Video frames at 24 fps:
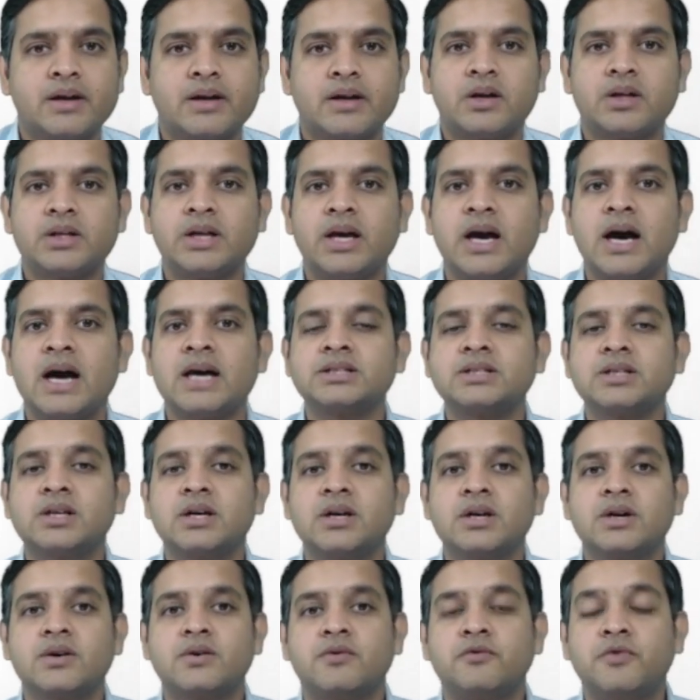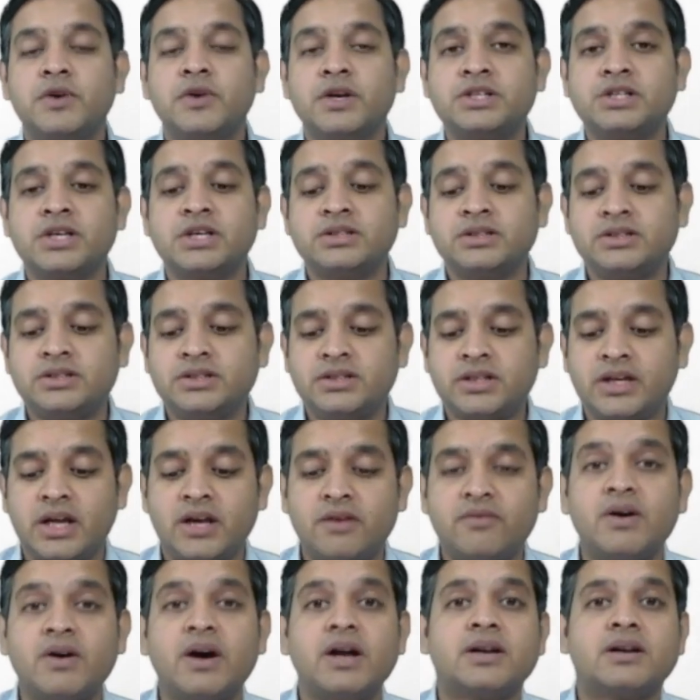Now they ask which is
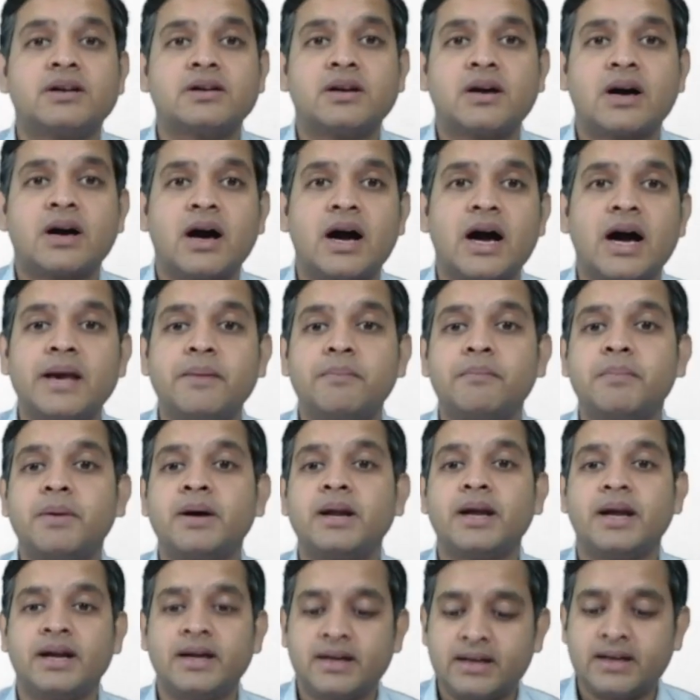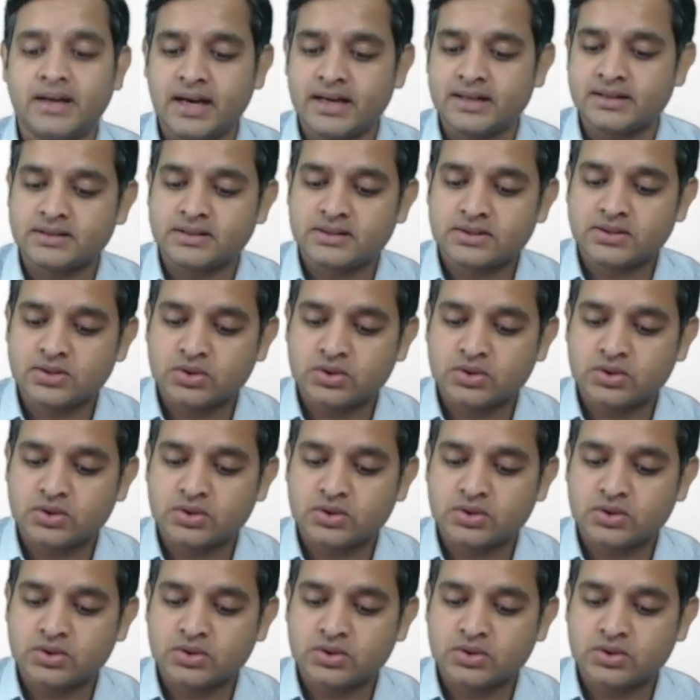T1 hyper intense.